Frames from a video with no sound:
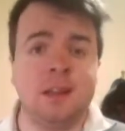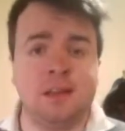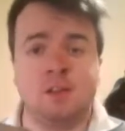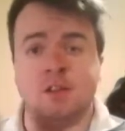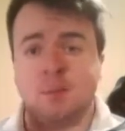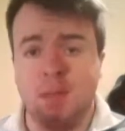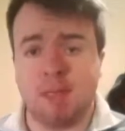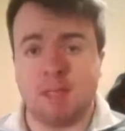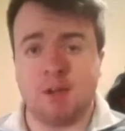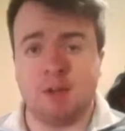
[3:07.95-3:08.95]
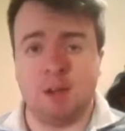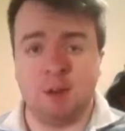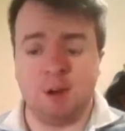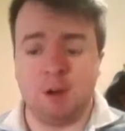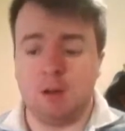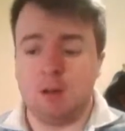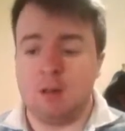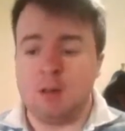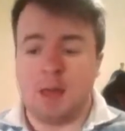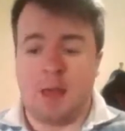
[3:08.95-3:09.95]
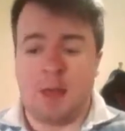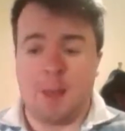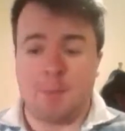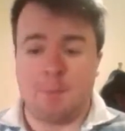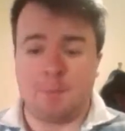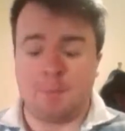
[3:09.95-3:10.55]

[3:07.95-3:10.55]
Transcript: It's under military law, and